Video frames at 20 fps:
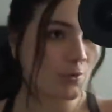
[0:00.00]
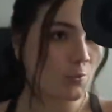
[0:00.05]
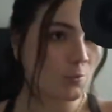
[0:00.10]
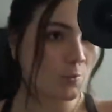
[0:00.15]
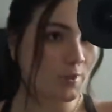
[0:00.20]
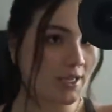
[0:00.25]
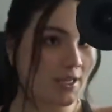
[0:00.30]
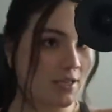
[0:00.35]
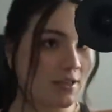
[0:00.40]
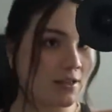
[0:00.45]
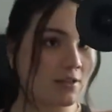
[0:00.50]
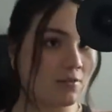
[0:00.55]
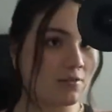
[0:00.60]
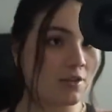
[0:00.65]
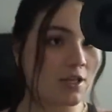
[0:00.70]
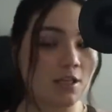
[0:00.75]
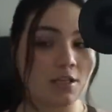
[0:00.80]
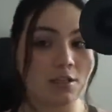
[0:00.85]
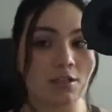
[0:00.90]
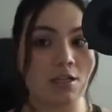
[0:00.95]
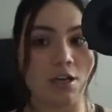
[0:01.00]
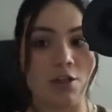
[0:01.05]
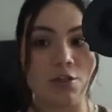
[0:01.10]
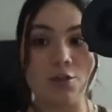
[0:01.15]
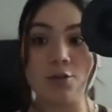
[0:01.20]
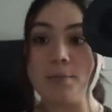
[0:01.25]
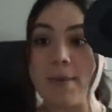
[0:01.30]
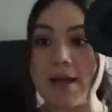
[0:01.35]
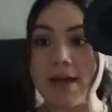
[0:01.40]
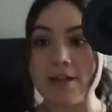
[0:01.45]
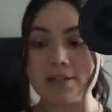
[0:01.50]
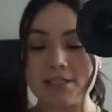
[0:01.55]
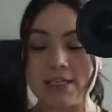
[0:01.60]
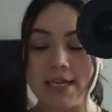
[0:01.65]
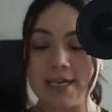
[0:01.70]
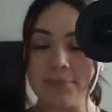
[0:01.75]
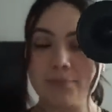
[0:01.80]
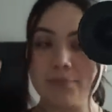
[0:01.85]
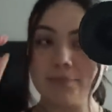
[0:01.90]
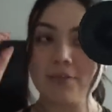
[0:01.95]
We've gone through bath
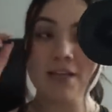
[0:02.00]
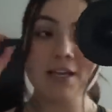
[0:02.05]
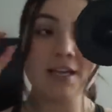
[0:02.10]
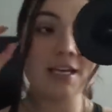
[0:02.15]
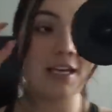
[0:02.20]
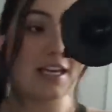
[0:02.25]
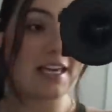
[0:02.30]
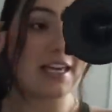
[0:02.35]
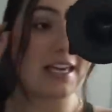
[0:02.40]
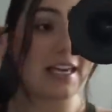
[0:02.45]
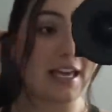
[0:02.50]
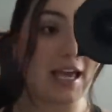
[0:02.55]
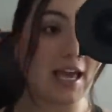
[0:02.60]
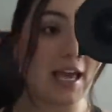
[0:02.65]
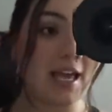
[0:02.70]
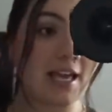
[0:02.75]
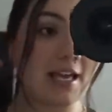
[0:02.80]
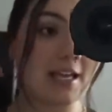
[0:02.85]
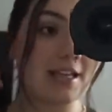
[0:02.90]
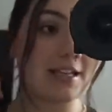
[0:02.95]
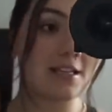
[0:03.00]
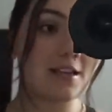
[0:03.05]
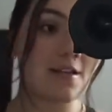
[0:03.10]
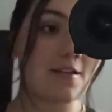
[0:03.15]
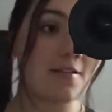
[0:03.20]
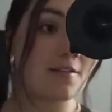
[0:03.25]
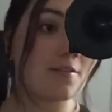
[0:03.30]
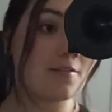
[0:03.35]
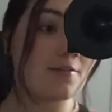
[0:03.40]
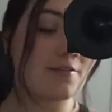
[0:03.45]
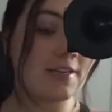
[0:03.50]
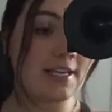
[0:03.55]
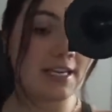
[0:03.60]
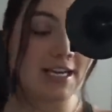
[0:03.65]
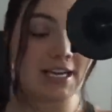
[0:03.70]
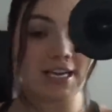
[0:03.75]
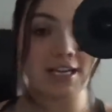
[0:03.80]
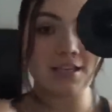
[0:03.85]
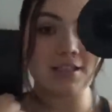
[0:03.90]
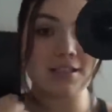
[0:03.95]
time and
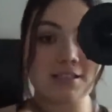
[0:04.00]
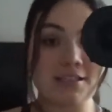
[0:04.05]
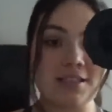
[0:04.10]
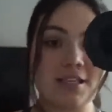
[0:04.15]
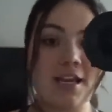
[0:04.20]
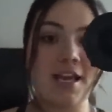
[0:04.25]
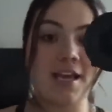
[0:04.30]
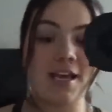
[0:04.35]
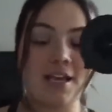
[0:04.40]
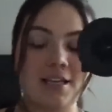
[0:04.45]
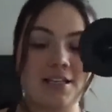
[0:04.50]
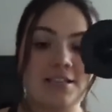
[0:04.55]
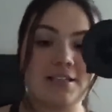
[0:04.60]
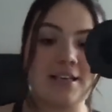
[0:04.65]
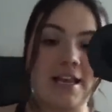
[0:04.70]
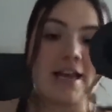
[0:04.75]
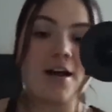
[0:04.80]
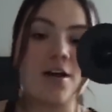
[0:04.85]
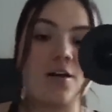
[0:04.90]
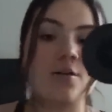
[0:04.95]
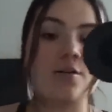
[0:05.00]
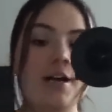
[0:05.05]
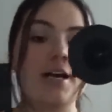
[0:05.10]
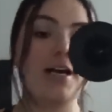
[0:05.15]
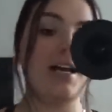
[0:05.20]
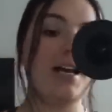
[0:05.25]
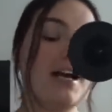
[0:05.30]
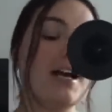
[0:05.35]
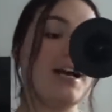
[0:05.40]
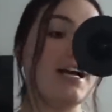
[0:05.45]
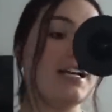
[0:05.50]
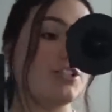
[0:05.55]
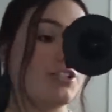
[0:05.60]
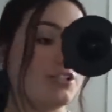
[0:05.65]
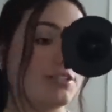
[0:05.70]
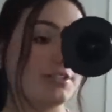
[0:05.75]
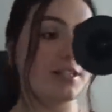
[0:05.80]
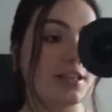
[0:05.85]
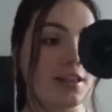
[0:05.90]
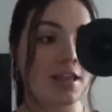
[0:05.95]
feedings, and now I
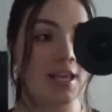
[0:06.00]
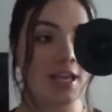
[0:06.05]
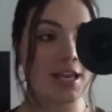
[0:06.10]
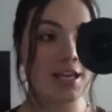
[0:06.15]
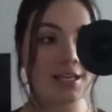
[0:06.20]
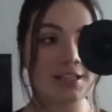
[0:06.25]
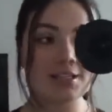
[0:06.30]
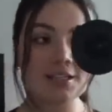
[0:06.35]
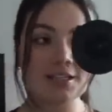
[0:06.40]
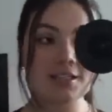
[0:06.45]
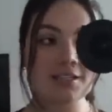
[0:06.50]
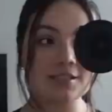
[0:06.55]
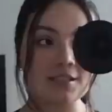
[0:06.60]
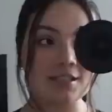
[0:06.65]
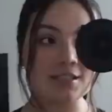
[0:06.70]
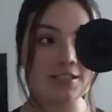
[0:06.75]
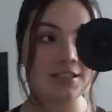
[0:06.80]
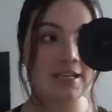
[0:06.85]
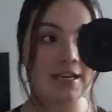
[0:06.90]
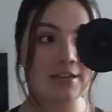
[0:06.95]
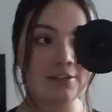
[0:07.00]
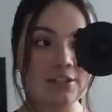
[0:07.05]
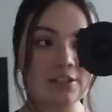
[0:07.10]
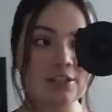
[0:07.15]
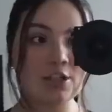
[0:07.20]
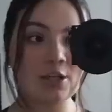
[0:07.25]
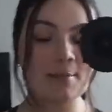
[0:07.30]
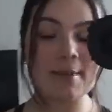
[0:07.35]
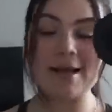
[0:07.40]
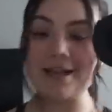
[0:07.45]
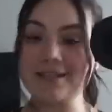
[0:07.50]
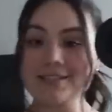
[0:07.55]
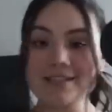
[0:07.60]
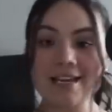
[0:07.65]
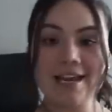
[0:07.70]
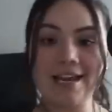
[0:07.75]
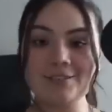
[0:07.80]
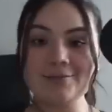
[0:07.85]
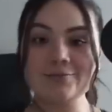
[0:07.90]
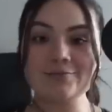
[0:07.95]
just laid Sutton down in her
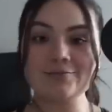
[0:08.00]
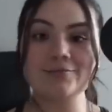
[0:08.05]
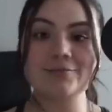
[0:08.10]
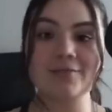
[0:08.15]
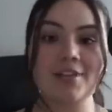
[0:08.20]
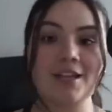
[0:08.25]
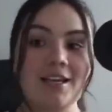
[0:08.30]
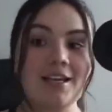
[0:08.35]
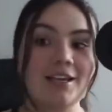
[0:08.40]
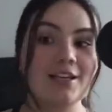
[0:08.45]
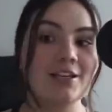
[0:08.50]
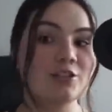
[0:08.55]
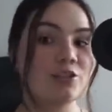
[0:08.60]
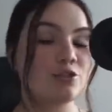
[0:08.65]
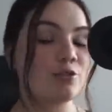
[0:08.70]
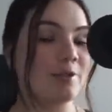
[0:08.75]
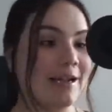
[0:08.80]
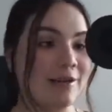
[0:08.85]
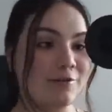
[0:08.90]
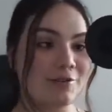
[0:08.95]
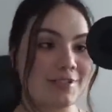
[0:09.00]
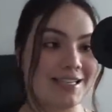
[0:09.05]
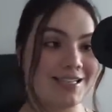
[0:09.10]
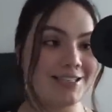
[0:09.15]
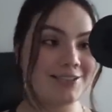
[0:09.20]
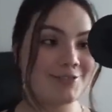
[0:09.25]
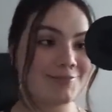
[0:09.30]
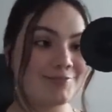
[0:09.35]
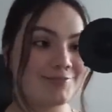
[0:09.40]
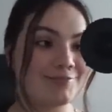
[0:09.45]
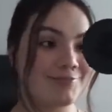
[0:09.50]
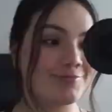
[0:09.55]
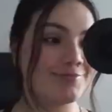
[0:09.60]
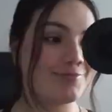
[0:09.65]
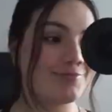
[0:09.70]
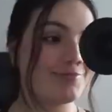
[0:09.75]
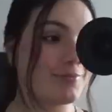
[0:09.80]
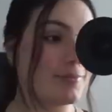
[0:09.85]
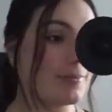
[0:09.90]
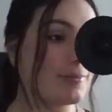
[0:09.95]
bassinet, drowsy,
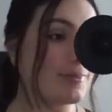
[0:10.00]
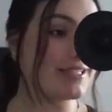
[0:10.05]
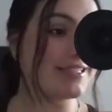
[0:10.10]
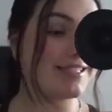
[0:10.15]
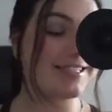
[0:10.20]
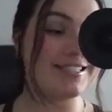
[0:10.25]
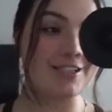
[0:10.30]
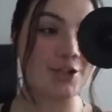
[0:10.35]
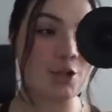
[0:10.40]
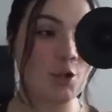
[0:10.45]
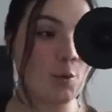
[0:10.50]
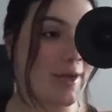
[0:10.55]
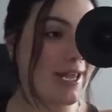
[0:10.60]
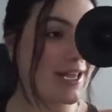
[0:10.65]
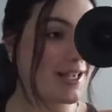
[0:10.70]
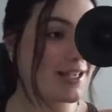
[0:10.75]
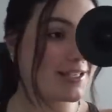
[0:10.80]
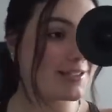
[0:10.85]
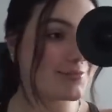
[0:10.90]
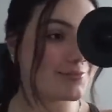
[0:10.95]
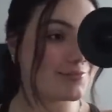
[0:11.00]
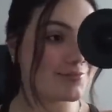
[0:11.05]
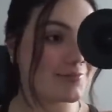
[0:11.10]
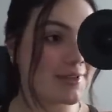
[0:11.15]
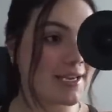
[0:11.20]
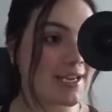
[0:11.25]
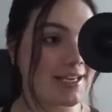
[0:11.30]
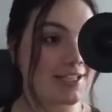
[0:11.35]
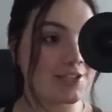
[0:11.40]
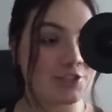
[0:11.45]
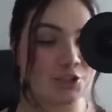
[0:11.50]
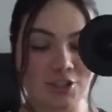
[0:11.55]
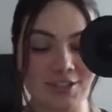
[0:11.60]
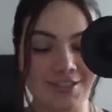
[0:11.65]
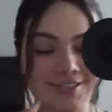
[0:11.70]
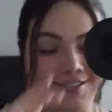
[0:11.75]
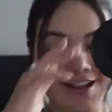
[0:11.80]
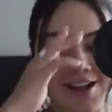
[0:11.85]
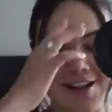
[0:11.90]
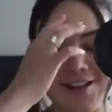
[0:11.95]
but still awake, and
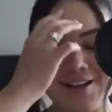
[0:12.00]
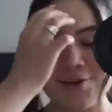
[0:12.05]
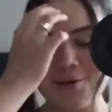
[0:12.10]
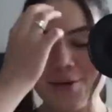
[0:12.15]
she's not